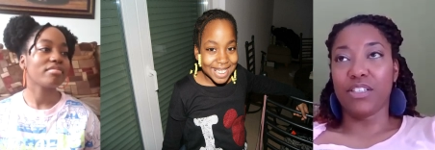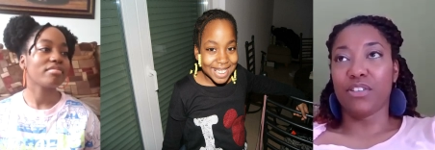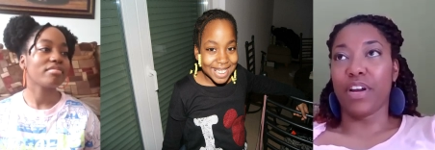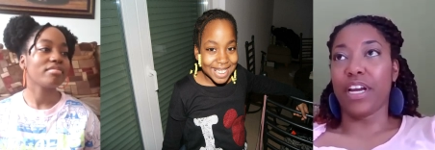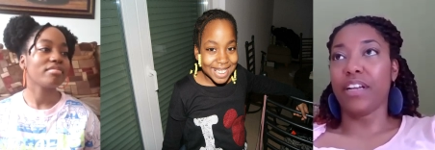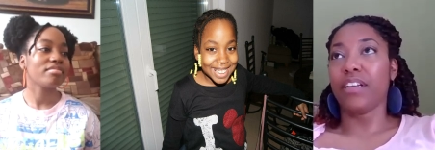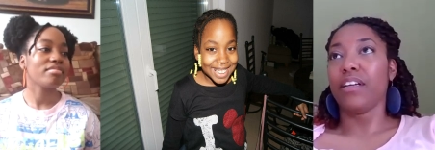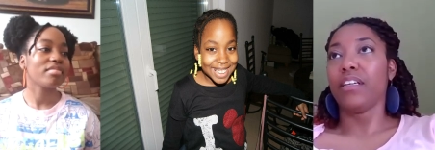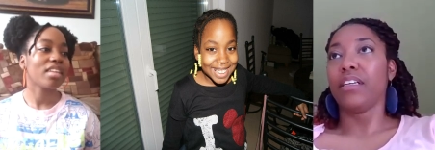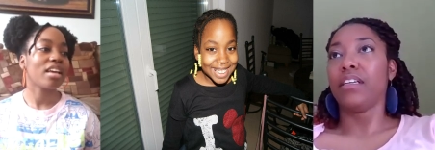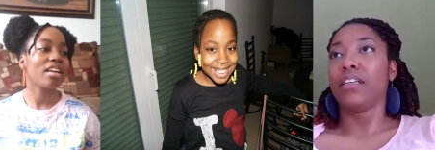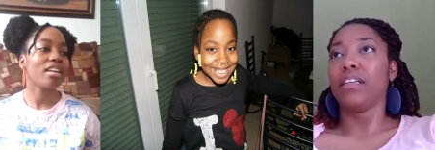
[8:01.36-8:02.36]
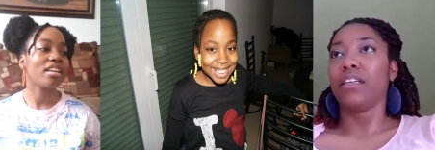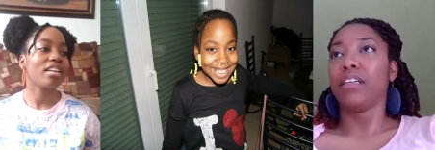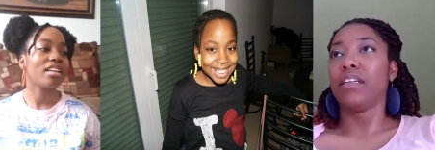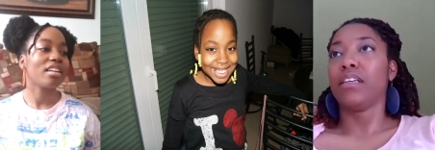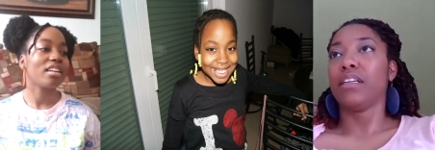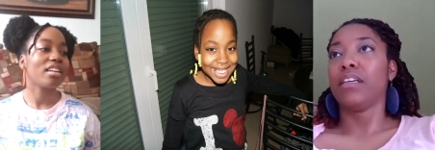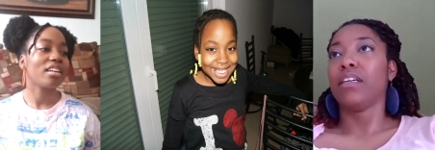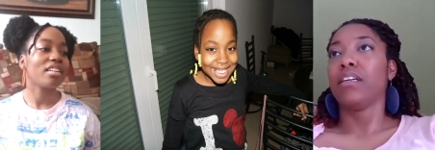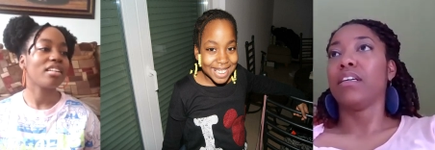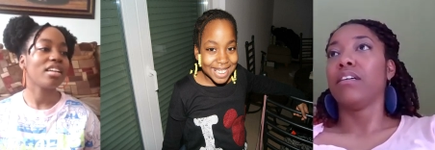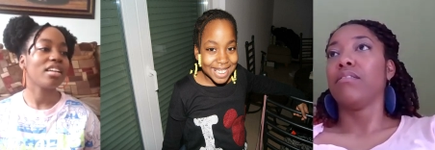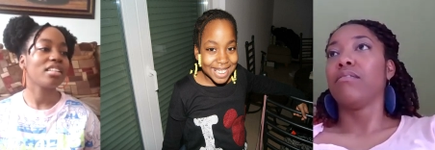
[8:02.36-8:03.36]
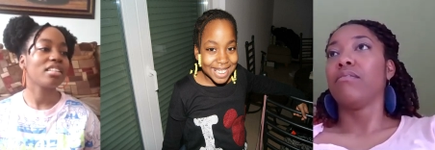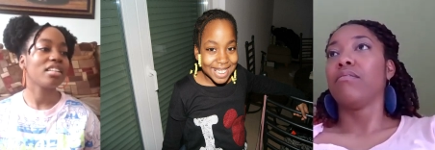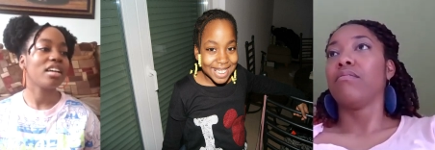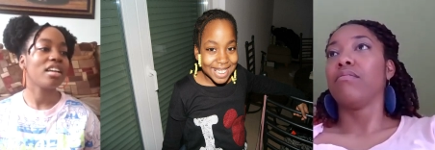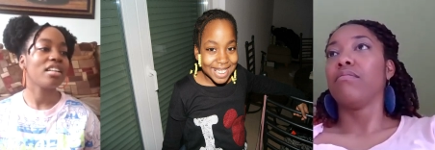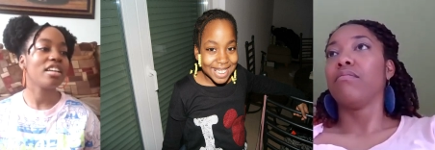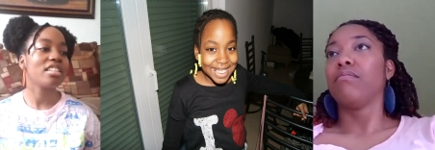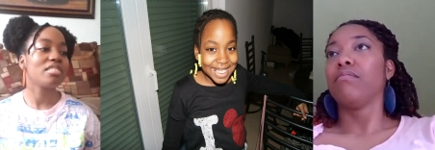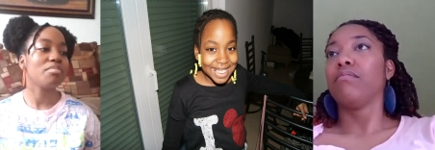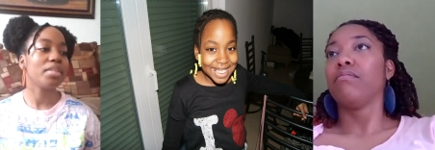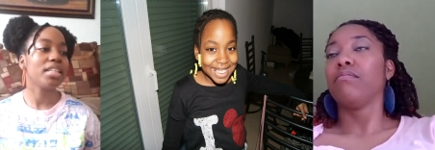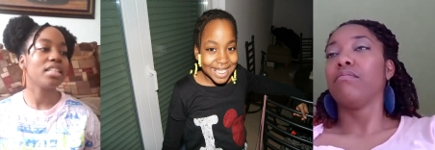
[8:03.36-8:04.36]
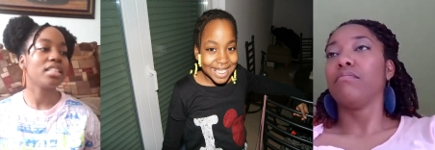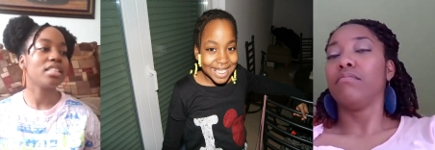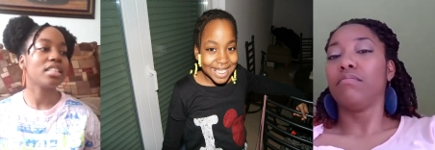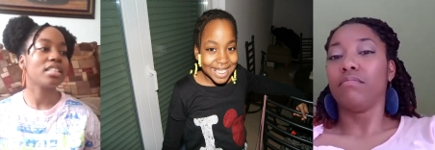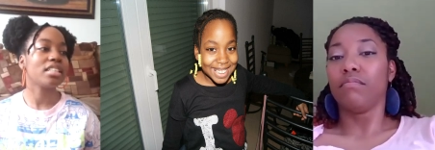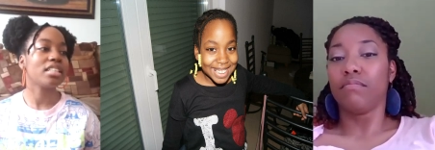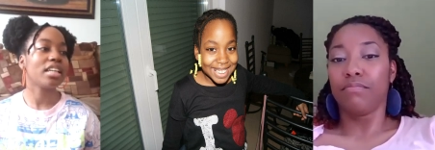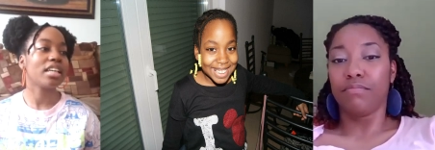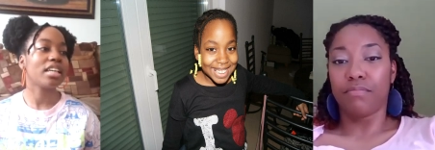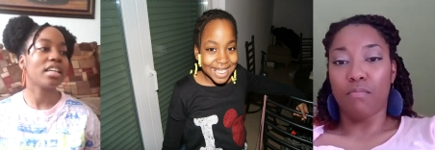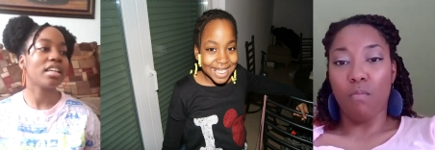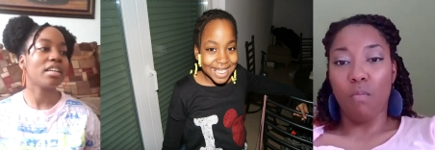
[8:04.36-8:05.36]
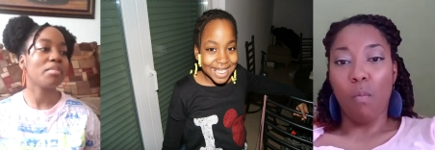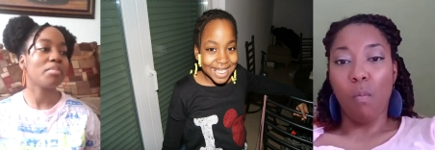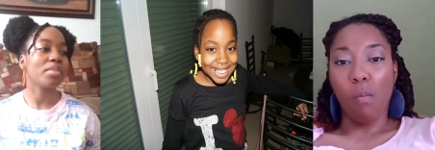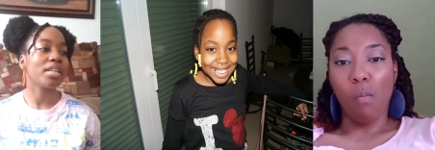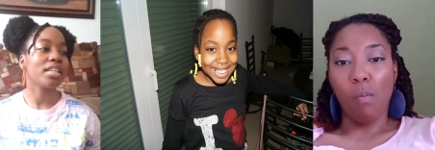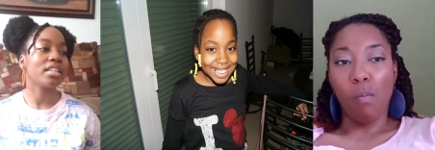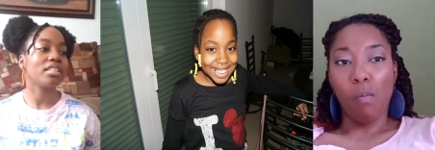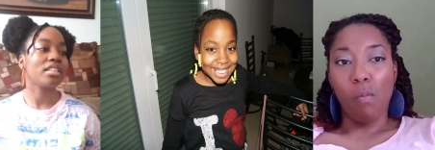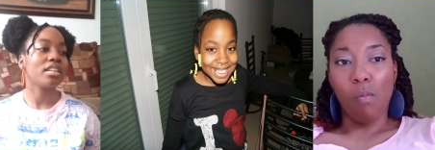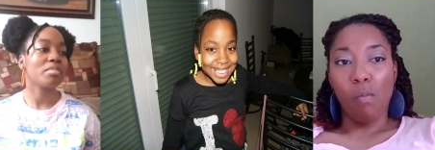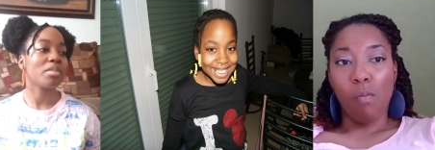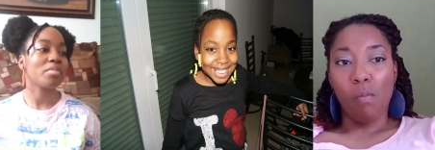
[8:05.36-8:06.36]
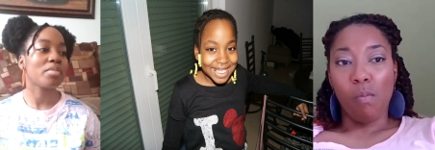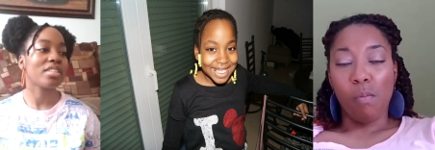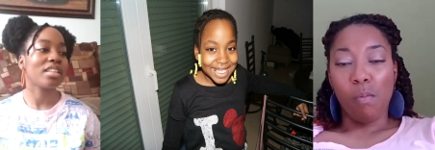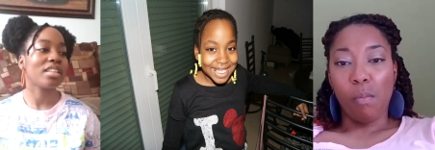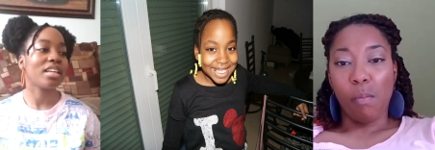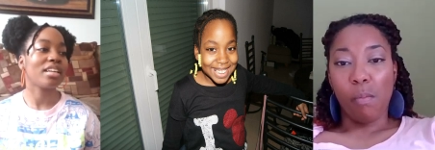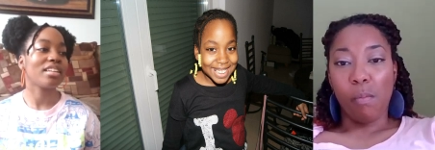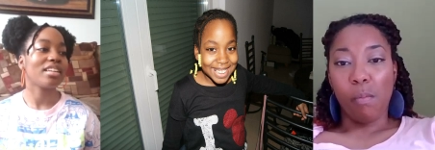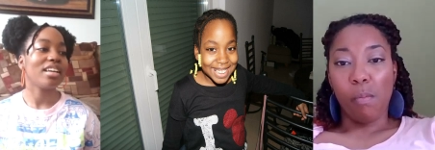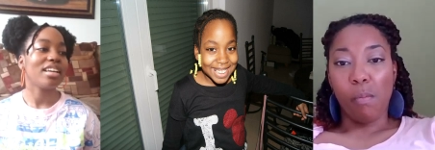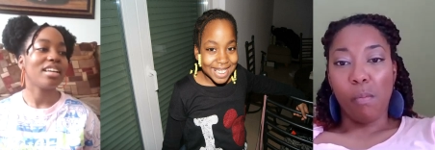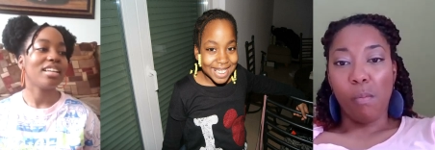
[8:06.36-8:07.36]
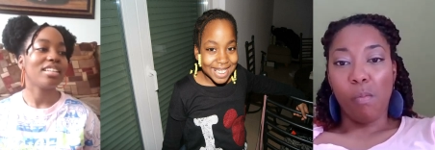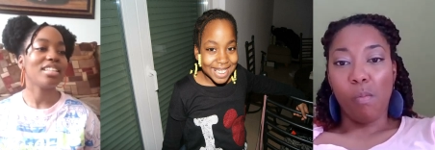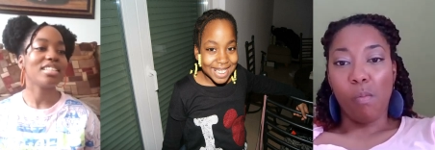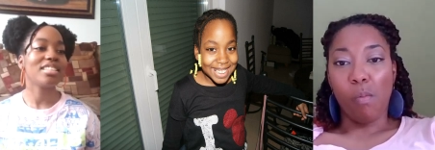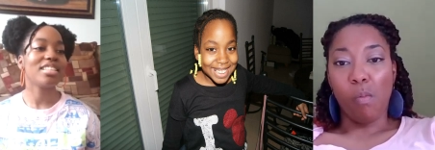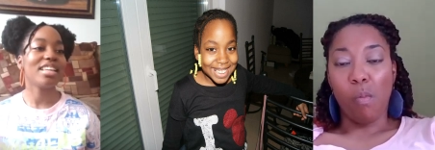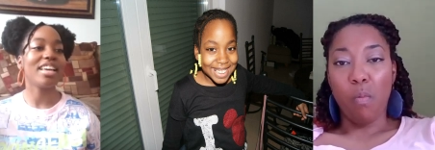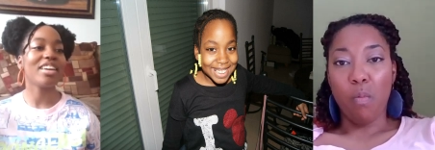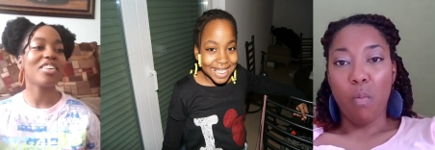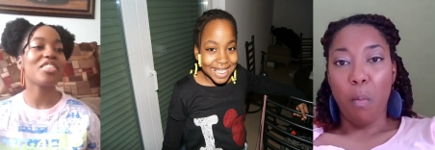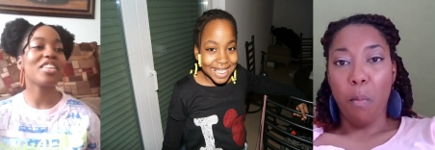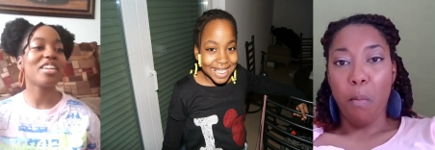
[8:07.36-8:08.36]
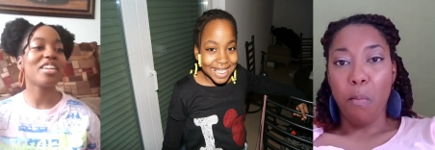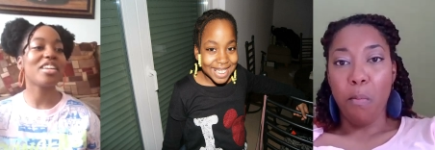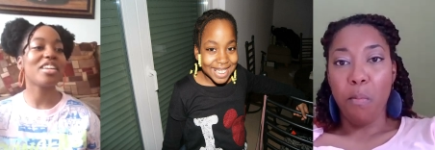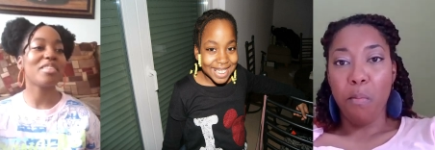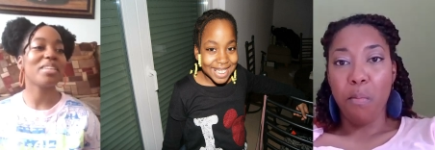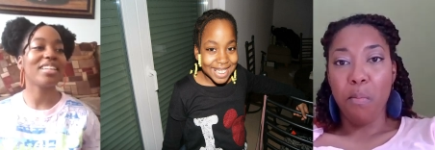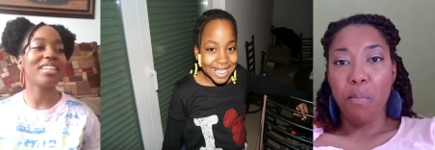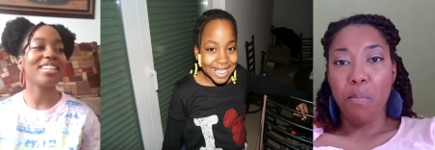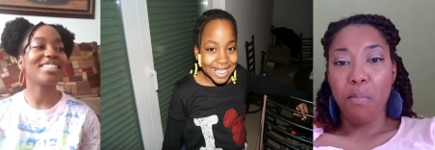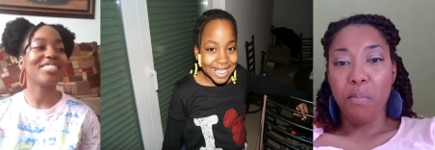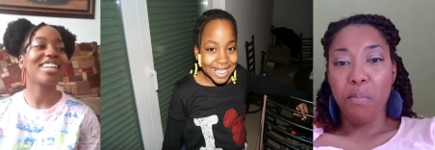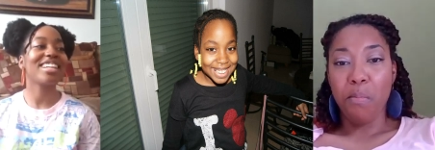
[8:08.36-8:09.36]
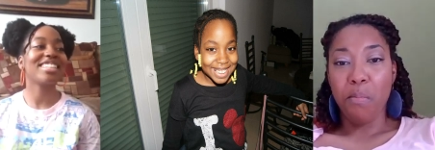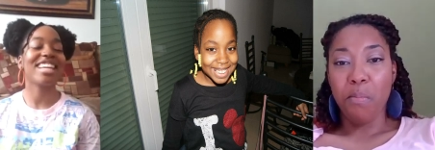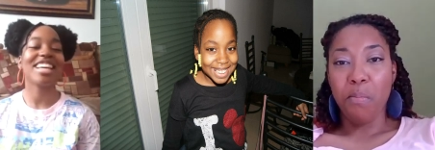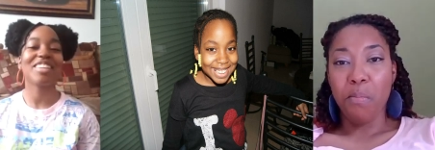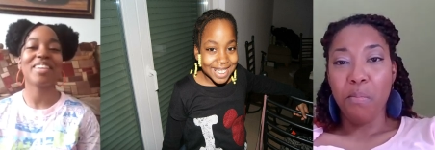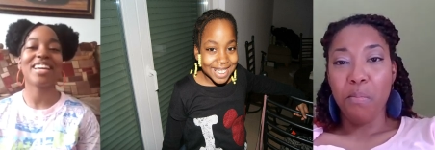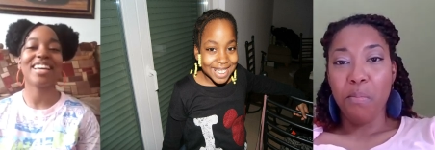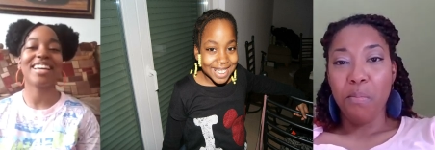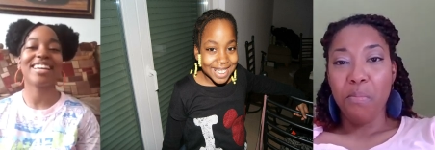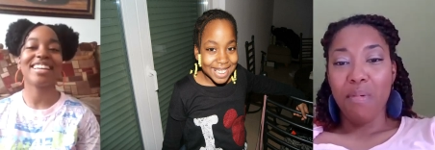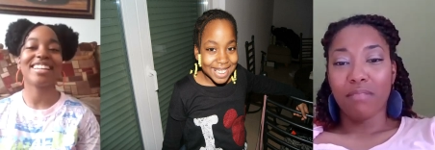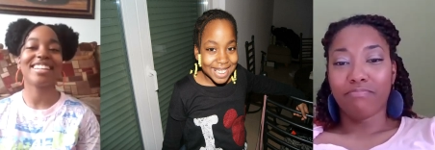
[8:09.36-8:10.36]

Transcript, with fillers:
Speaker 1: 6th grade.
Speaker 2: And I liked beads. I did like getting beads. I remember that. Just to hear them when I shake my head.